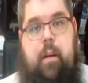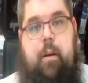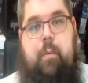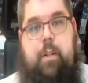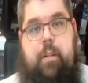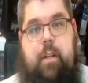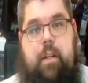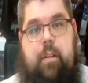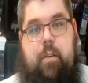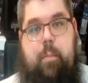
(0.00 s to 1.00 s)
one unit
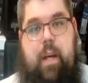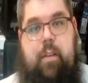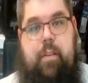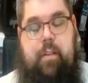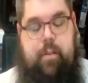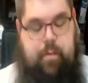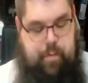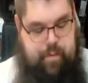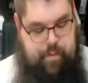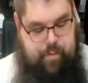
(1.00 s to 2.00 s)
of little battle
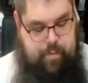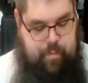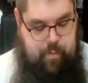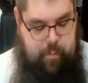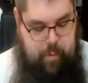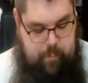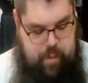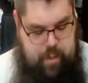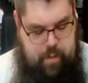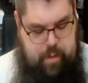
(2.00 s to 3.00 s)
sisters who I've been
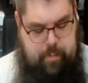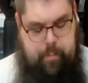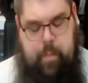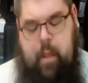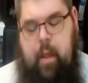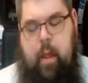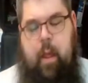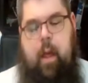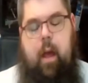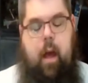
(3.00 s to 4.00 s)
working on,
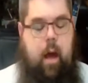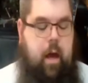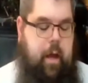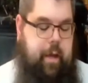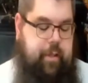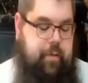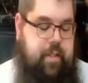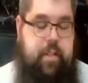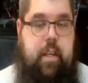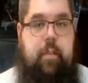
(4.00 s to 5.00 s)
and you
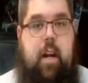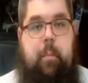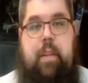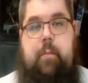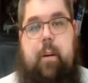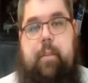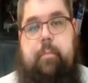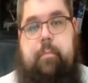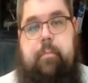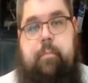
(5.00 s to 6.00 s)
essentially have a combat squad
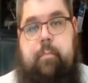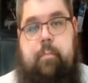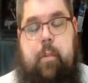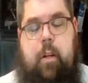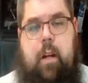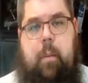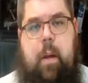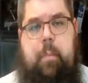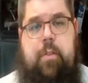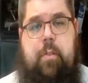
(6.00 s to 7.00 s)
or
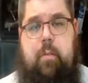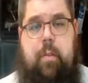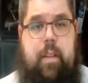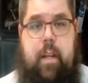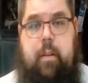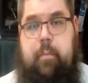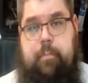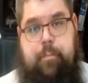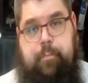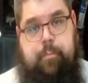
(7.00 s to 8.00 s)
combat patrol right there.
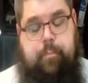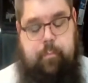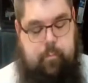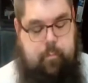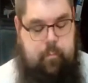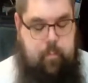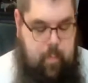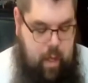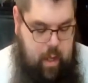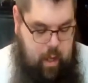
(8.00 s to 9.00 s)

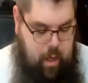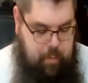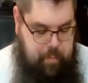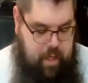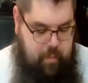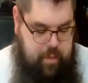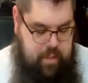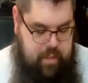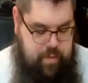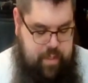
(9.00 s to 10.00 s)
And I was
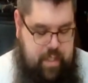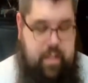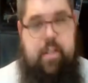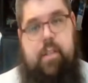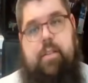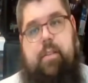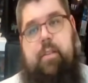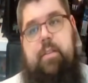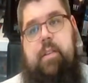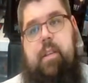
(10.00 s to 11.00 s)
interested in the
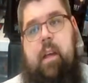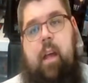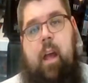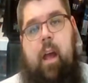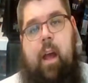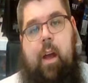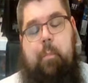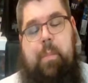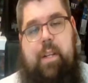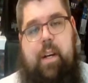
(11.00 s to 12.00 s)
sisters
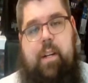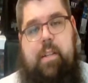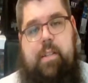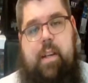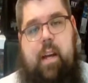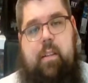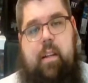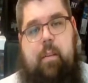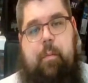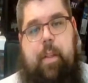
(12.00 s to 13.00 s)
because I
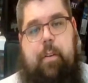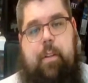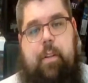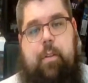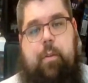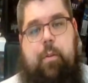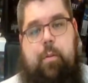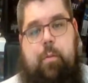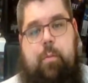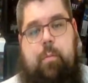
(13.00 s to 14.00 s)
love their new